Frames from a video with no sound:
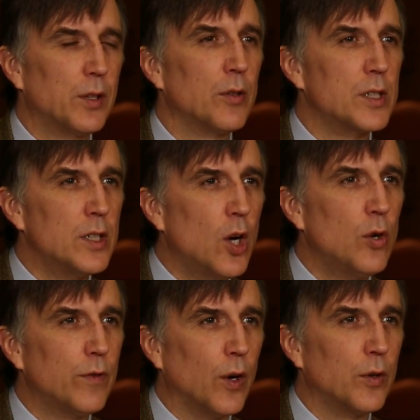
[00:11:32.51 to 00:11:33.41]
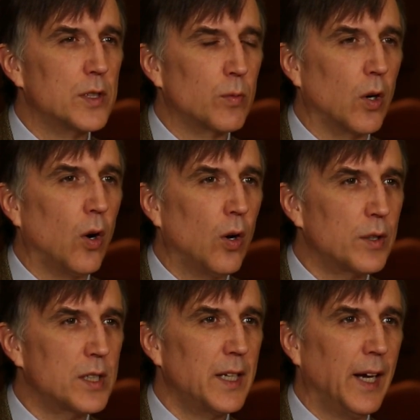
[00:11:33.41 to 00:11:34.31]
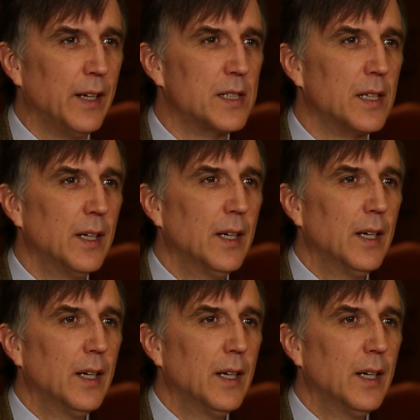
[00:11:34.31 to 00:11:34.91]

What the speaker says: But those no votes were all states